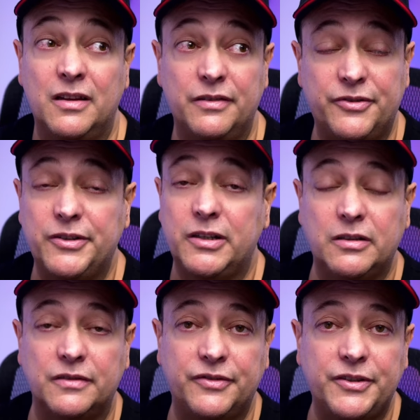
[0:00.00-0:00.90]
They're very
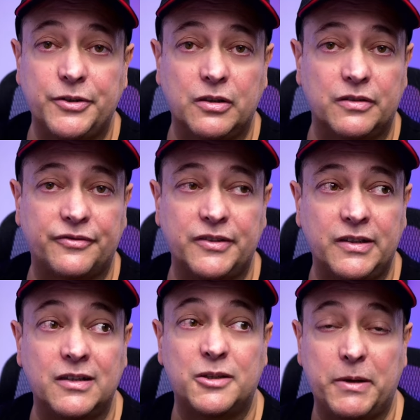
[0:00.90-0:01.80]
good at
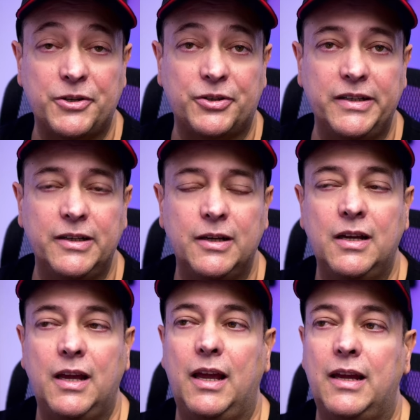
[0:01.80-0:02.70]
videography, especially,
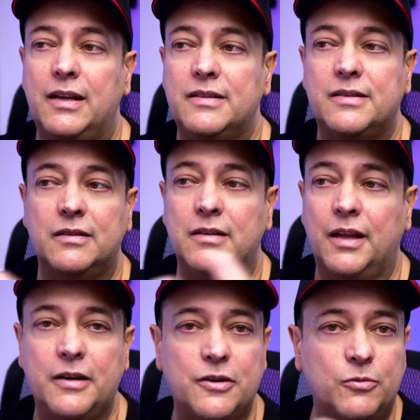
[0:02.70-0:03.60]
and
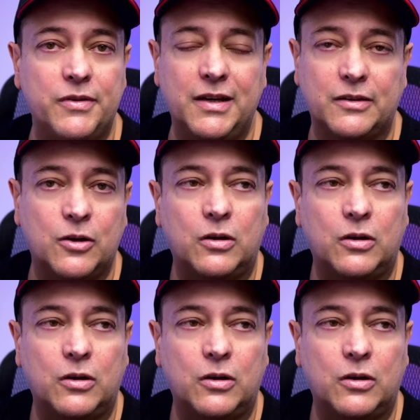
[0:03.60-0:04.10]
nothing wrong with that.